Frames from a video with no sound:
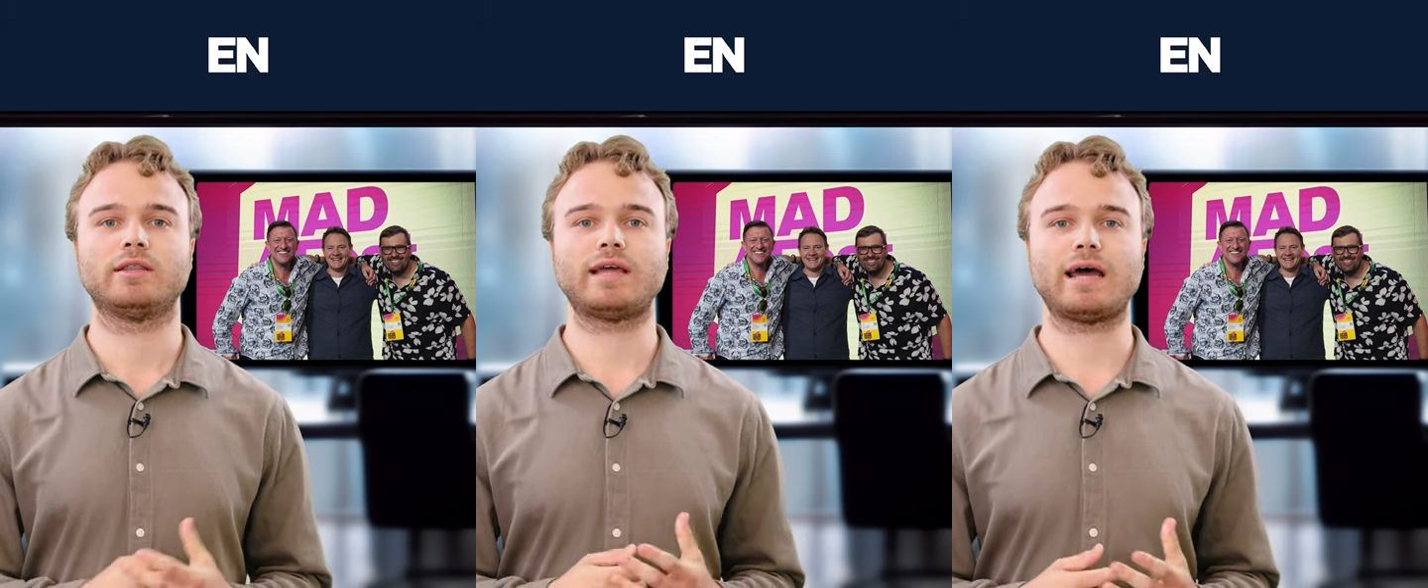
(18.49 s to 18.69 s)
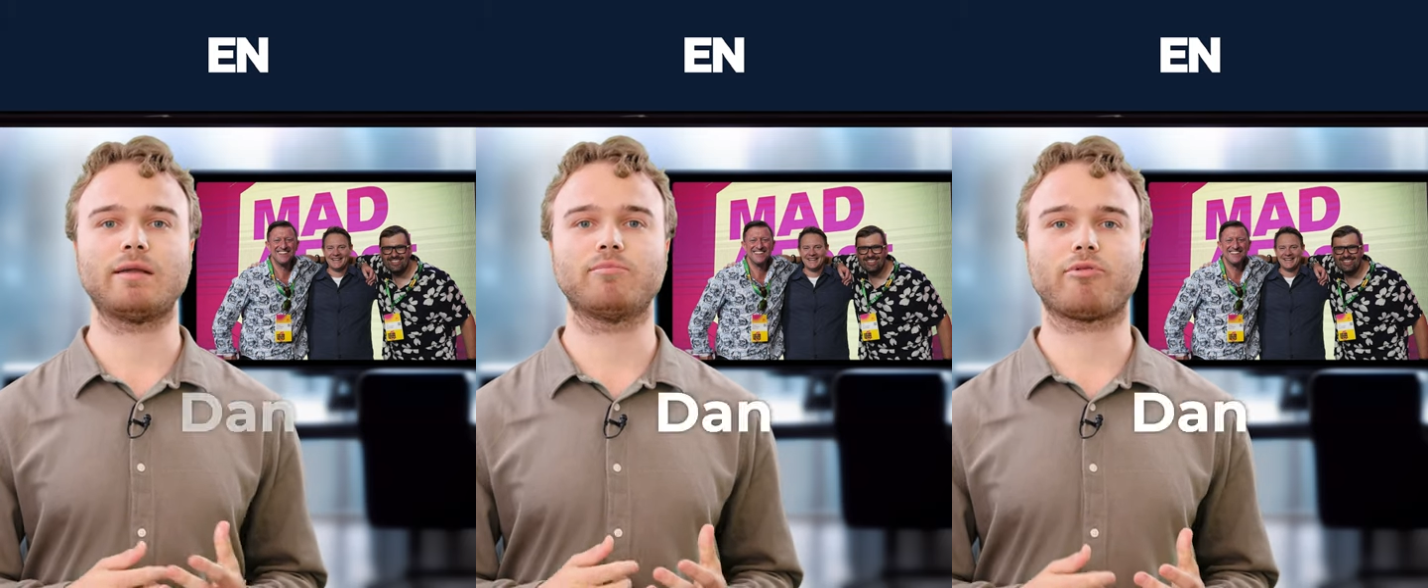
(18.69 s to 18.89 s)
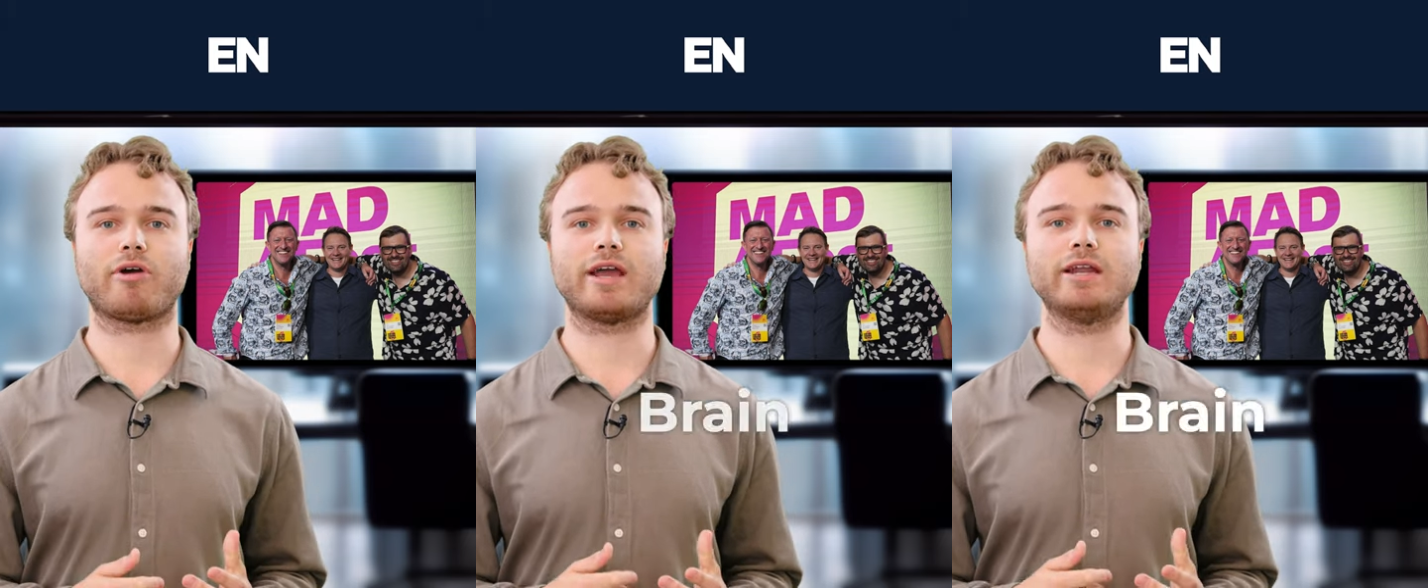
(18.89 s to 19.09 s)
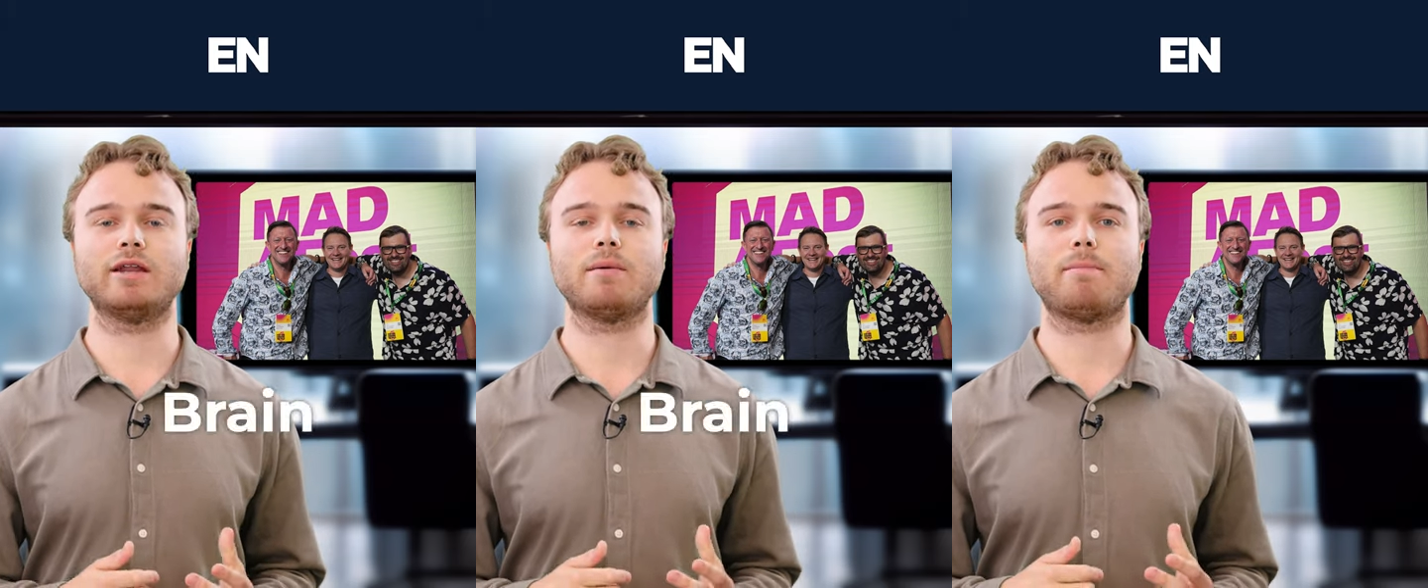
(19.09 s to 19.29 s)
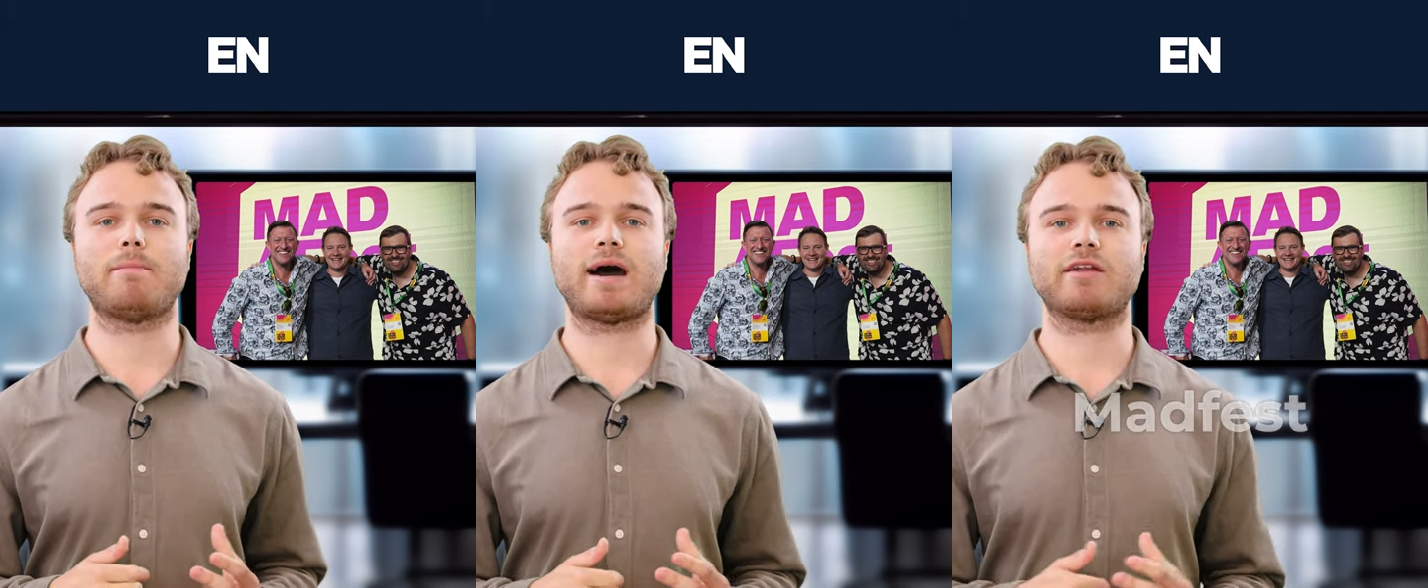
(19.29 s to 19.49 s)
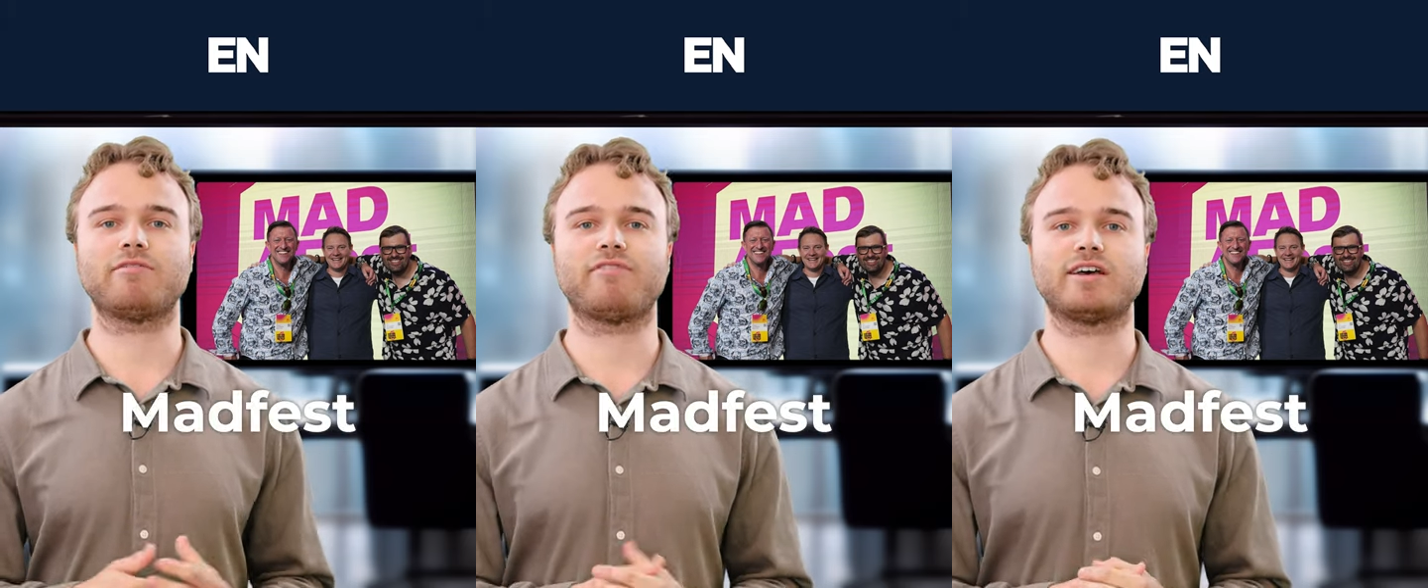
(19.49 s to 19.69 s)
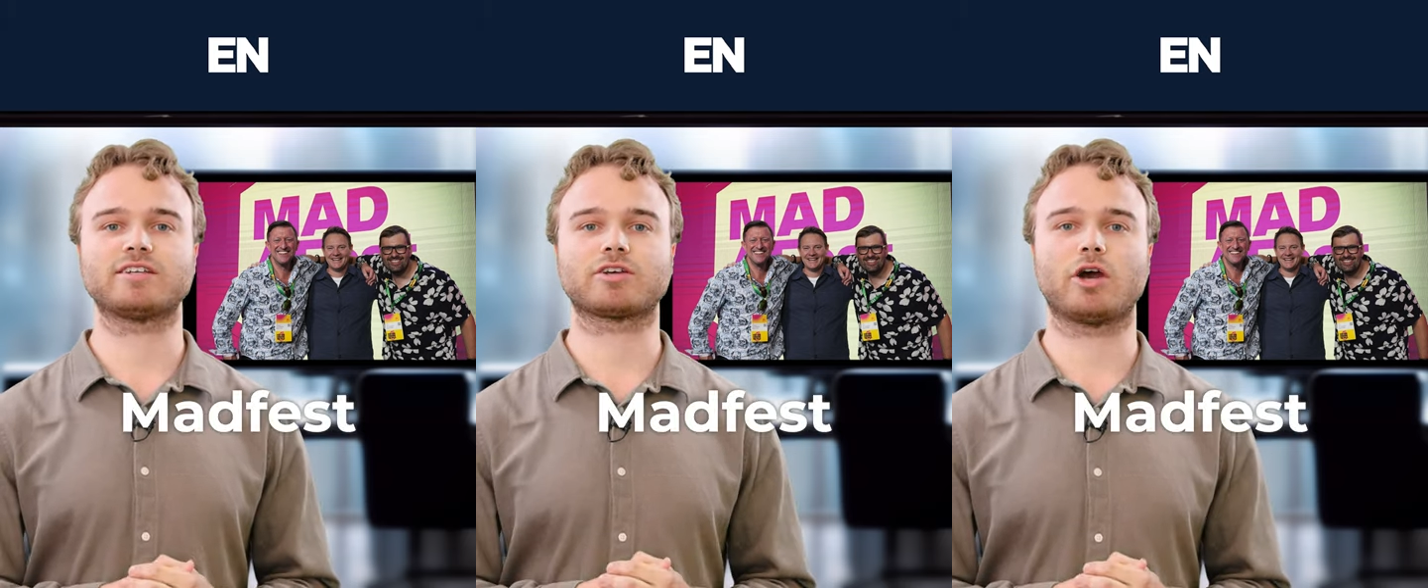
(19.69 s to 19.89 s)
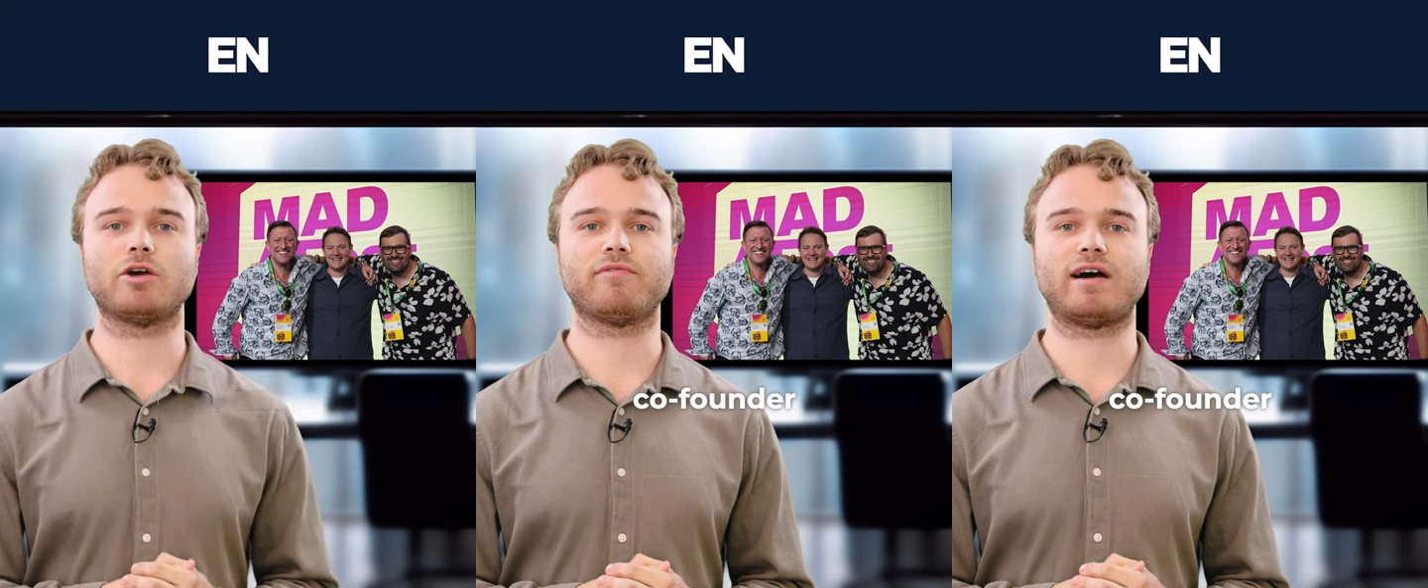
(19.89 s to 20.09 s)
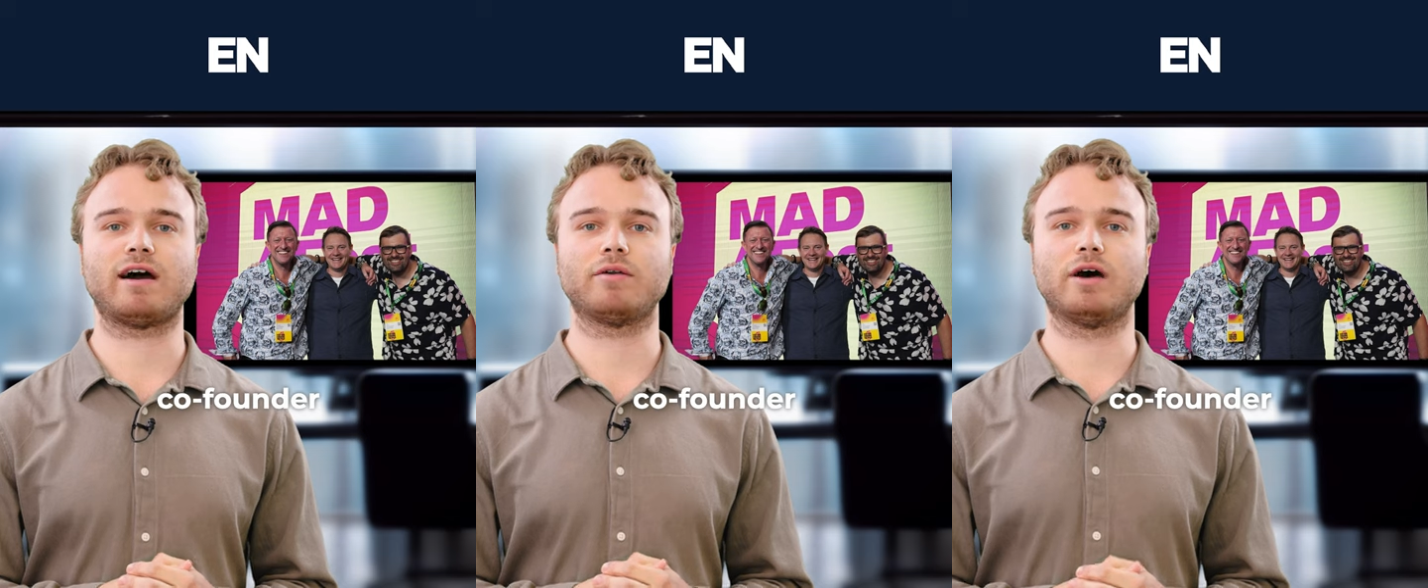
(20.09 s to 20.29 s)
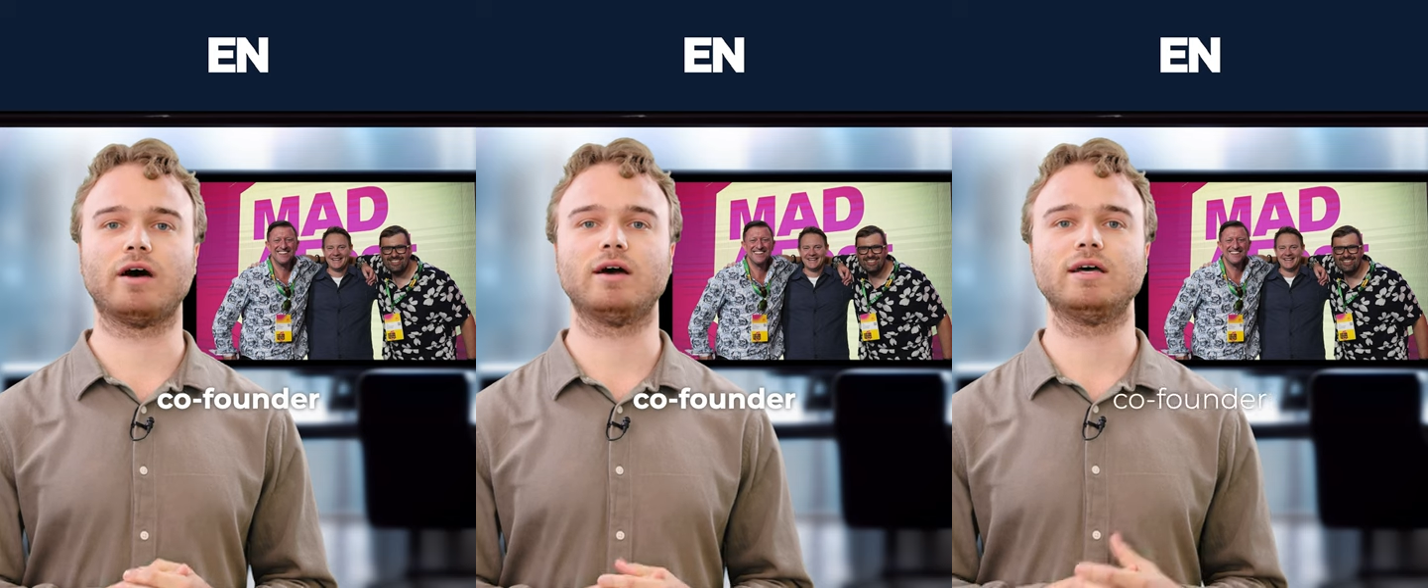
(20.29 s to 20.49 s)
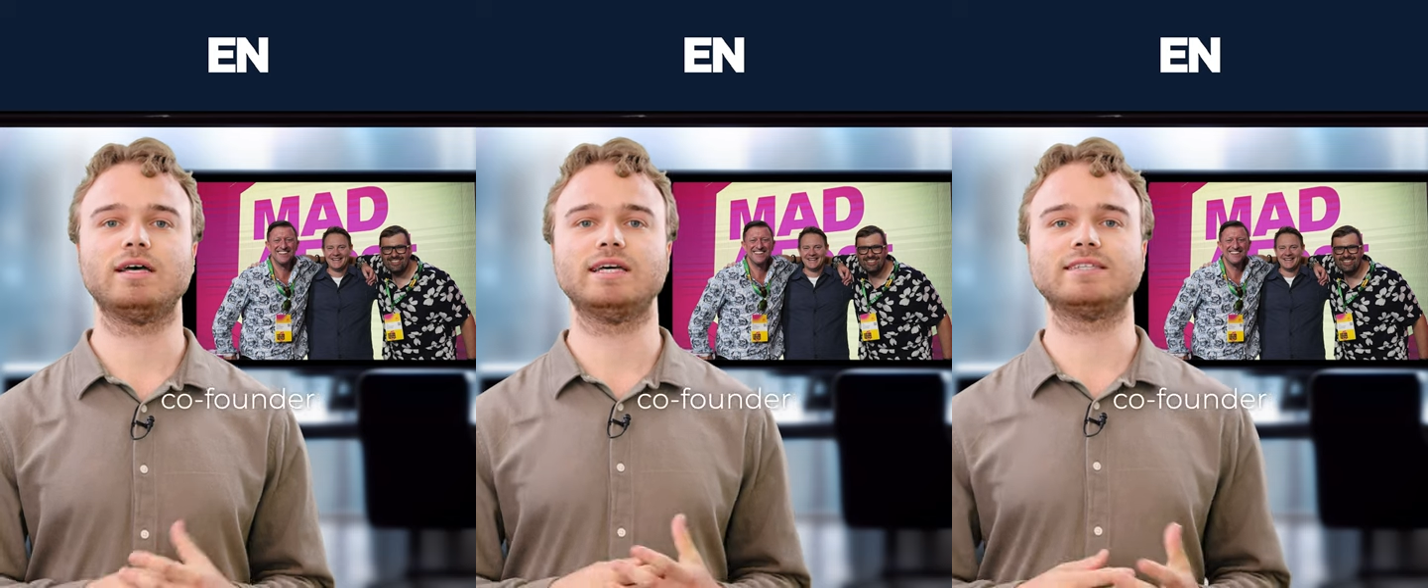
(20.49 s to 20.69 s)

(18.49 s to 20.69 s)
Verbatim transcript: Dan Brain, MadFest co founder,